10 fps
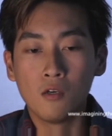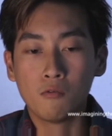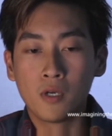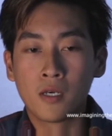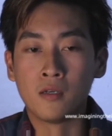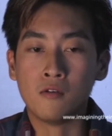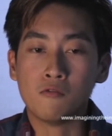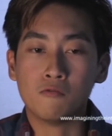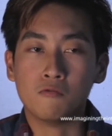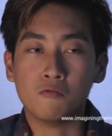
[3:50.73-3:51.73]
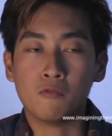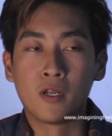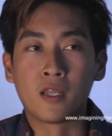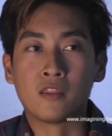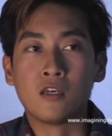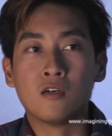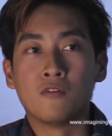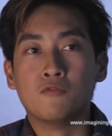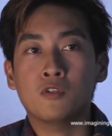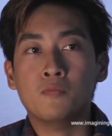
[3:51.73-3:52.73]
what I what I think
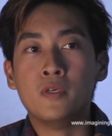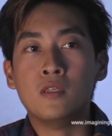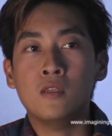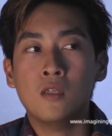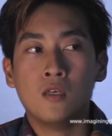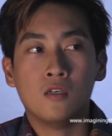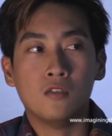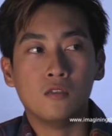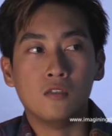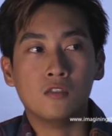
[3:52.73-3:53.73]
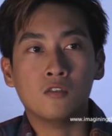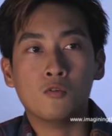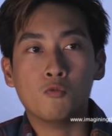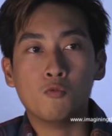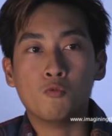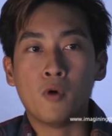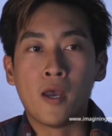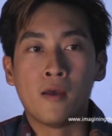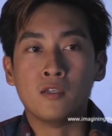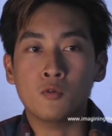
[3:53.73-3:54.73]
of would be you know,
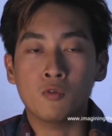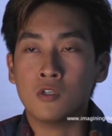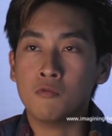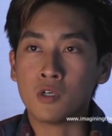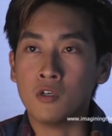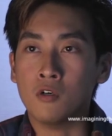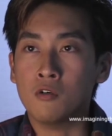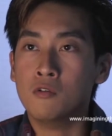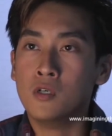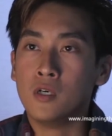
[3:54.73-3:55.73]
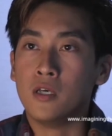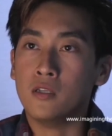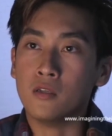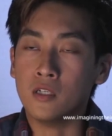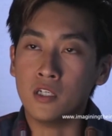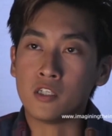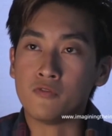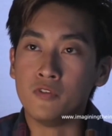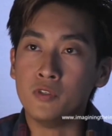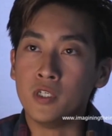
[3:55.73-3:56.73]
where the world would go in, in the
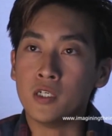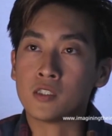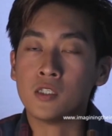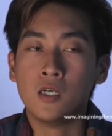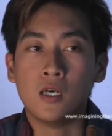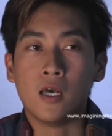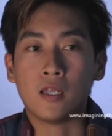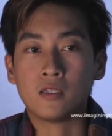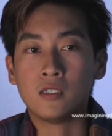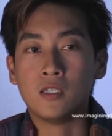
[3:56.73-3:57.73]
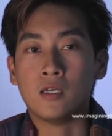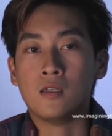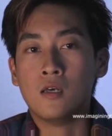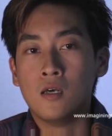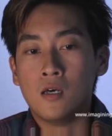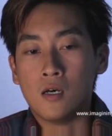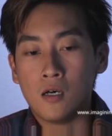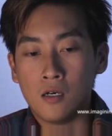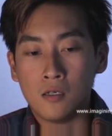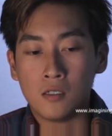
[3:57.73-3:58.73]
next few years. And I think that
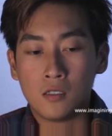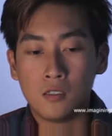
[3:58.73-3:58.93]
uh,